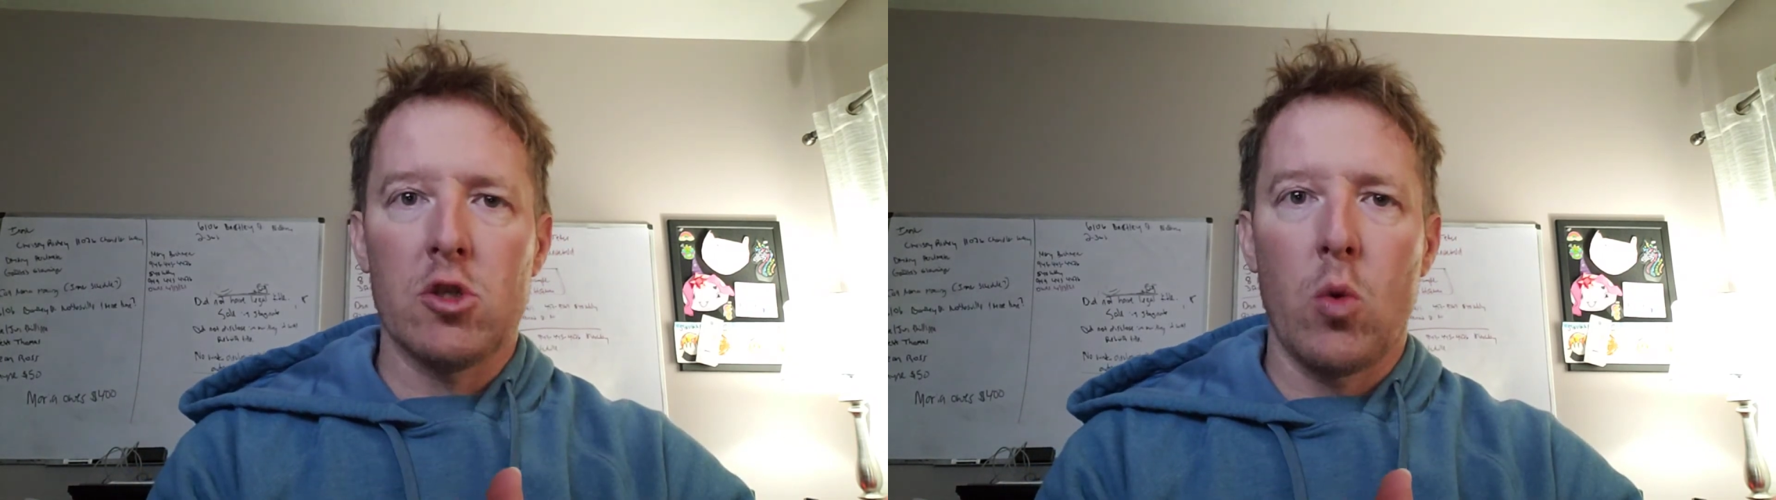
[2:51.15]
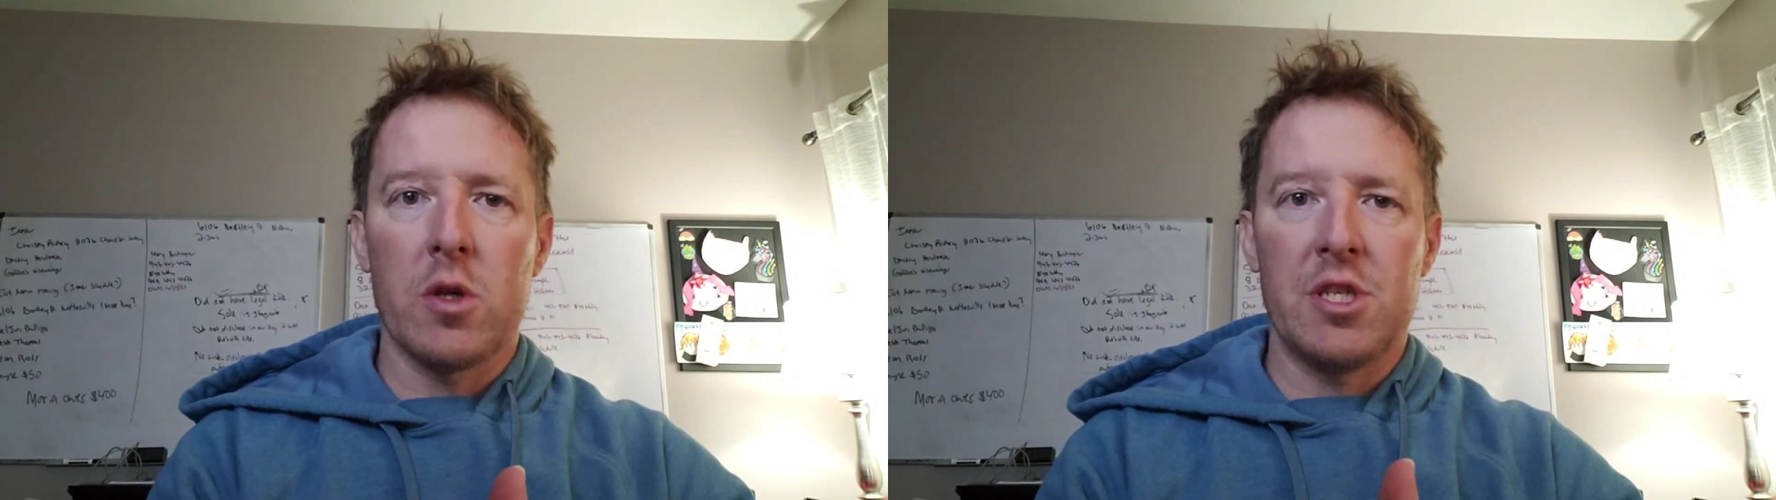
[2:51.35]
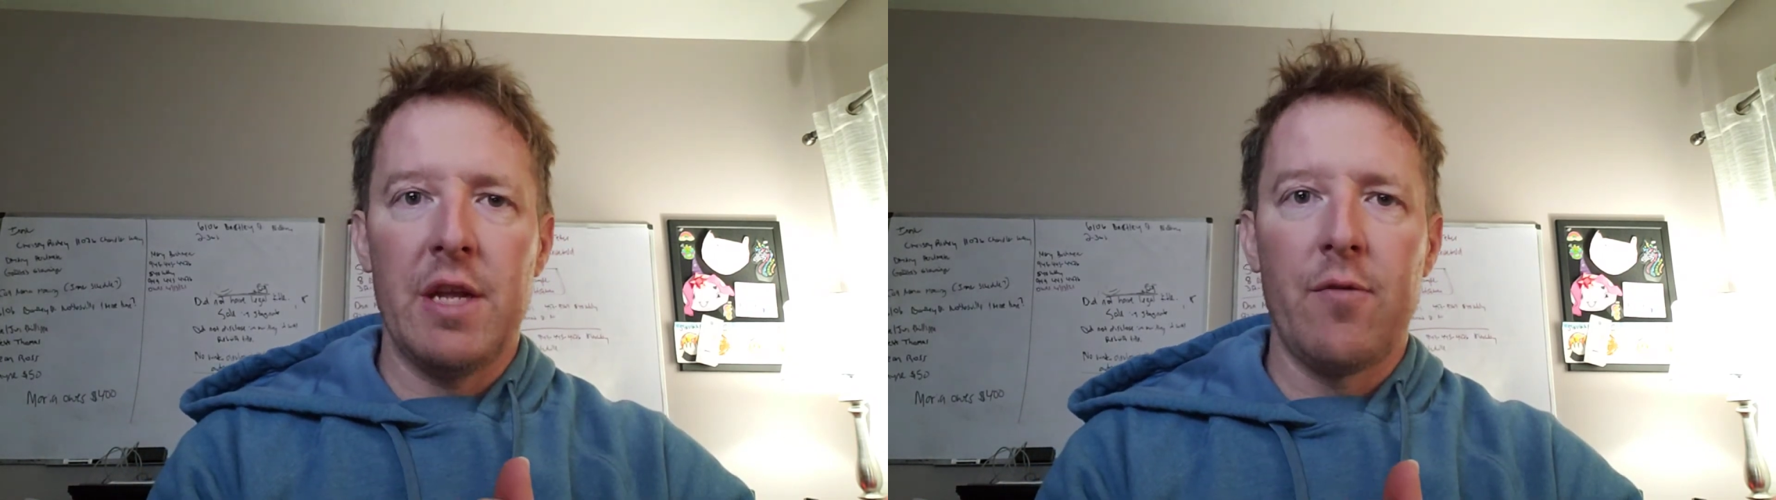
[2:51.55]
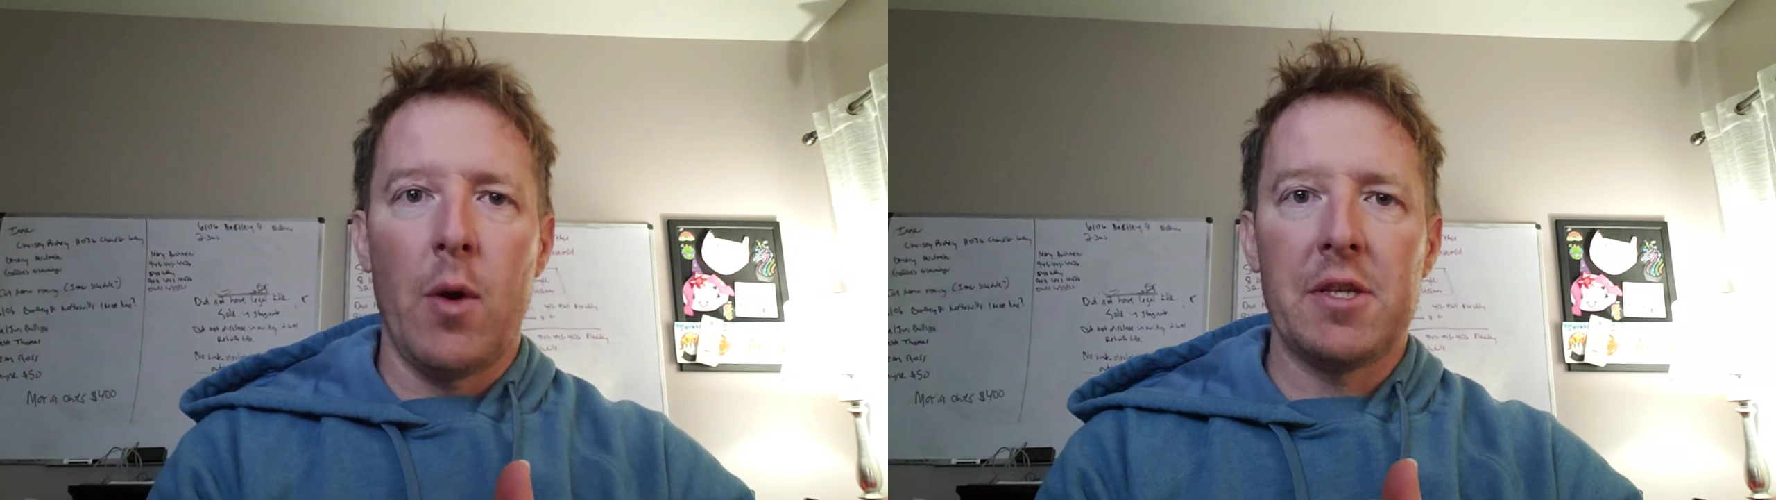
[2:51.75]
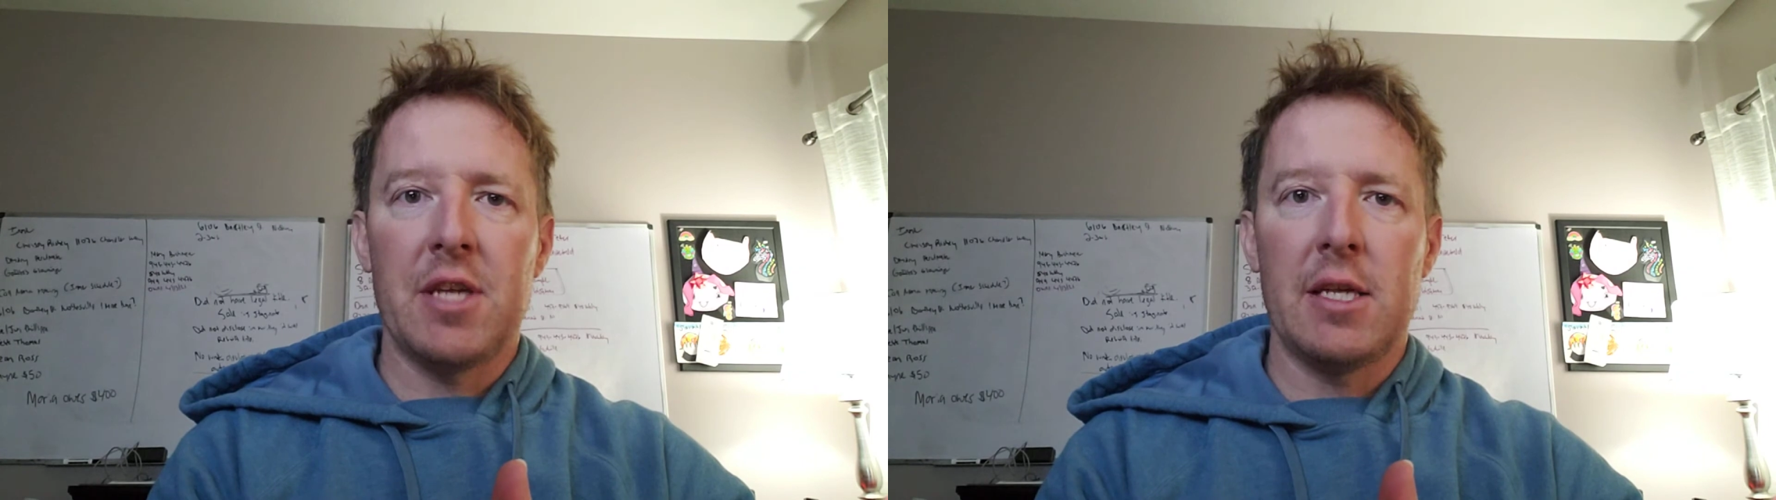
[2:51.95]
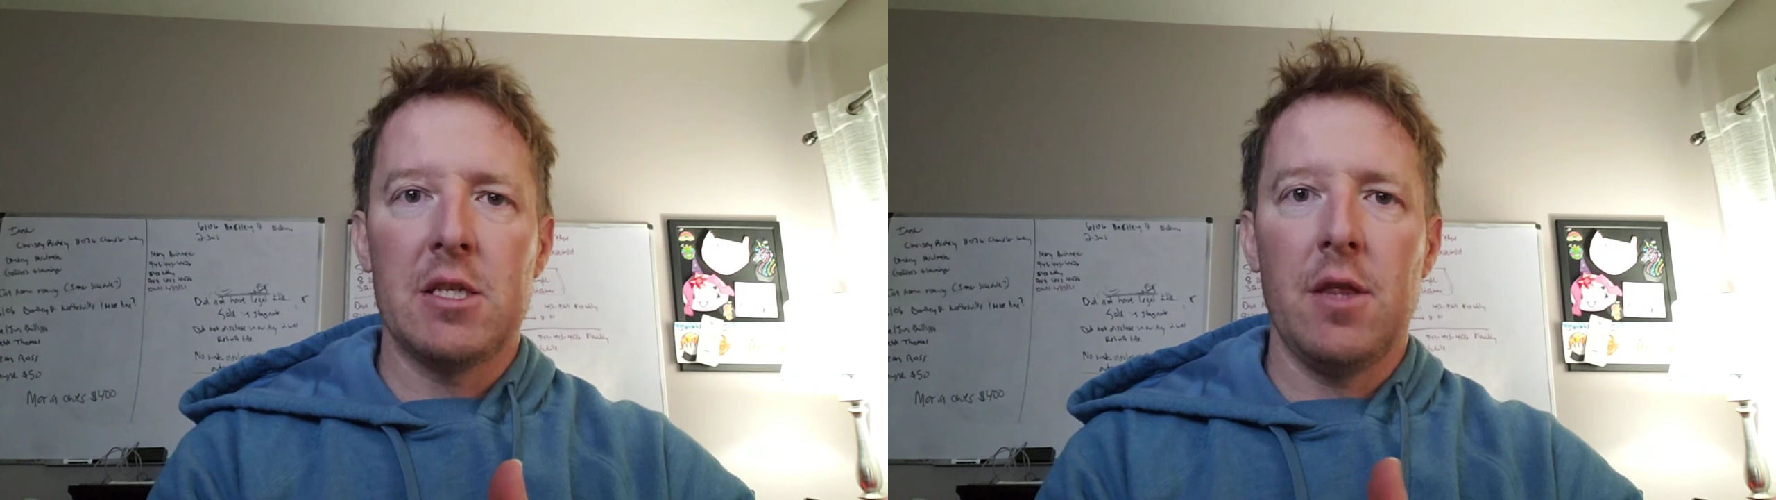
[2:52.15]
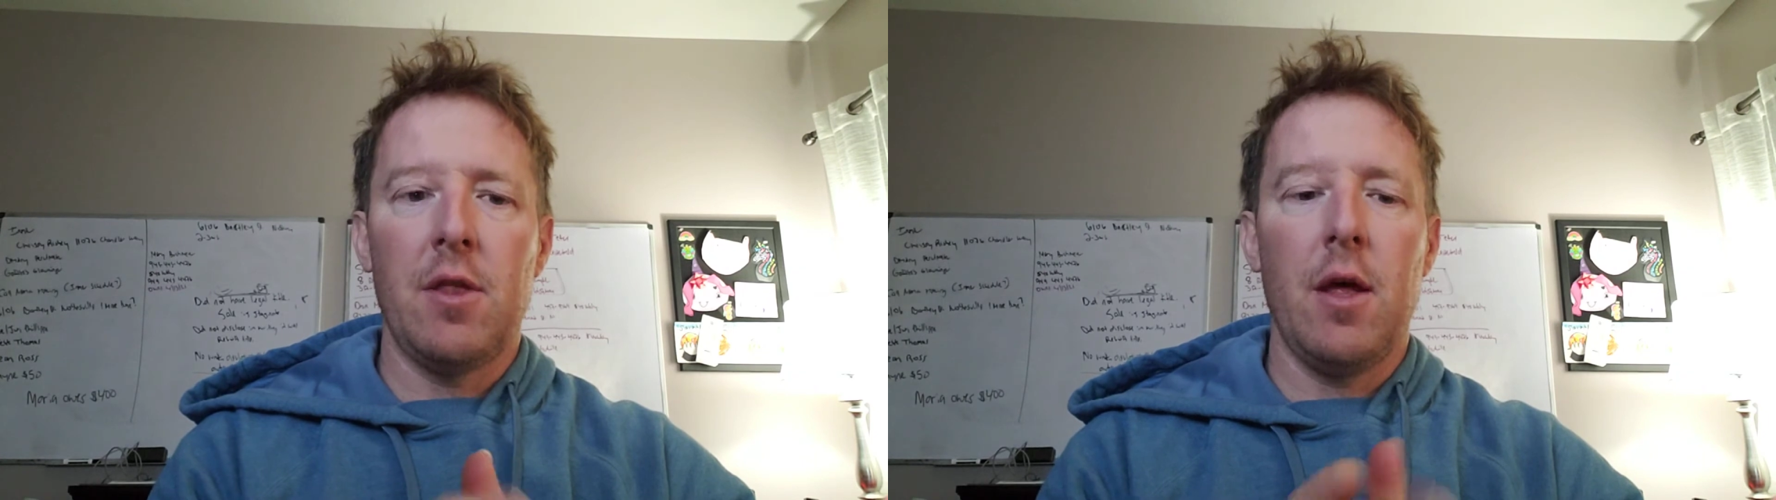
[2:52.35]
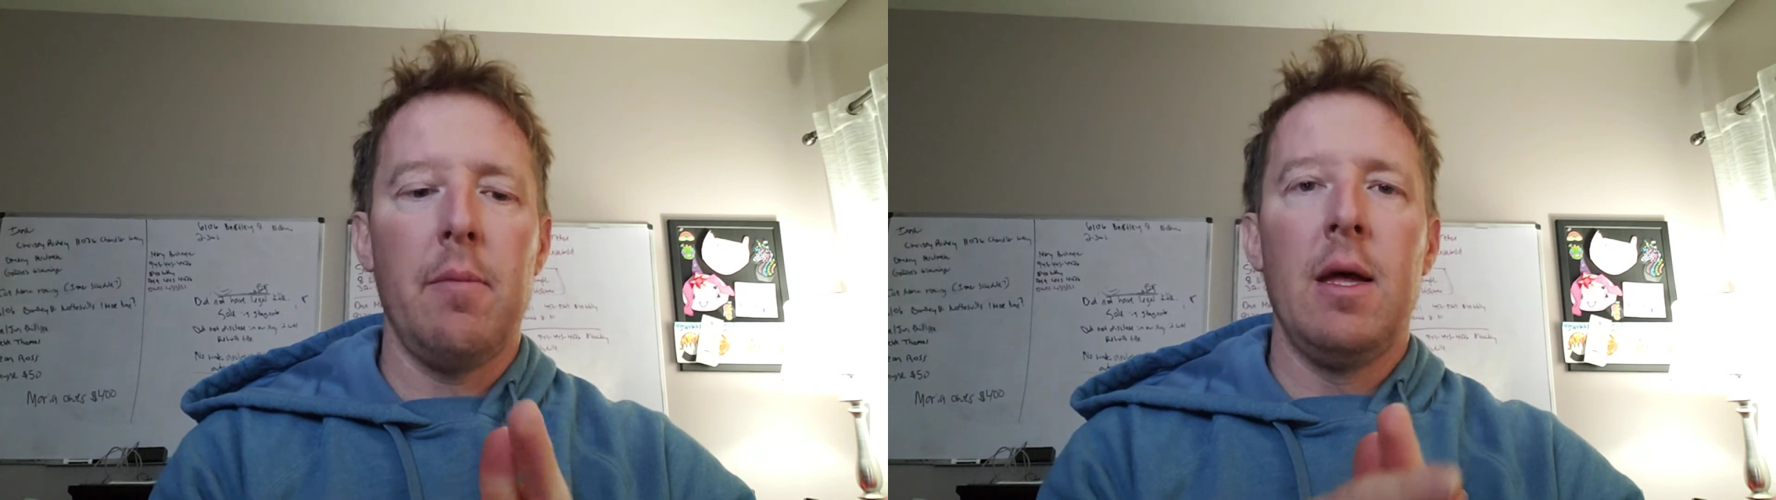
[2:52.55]
towards the invoice I sent
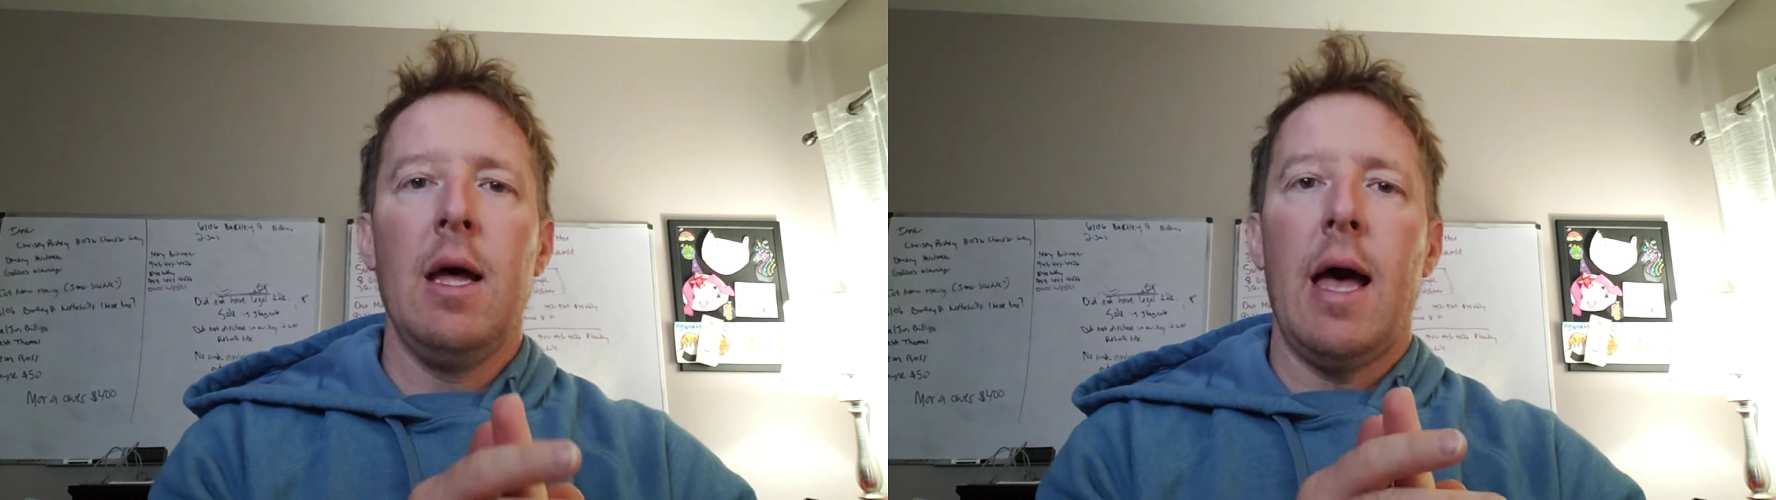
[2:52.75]
them,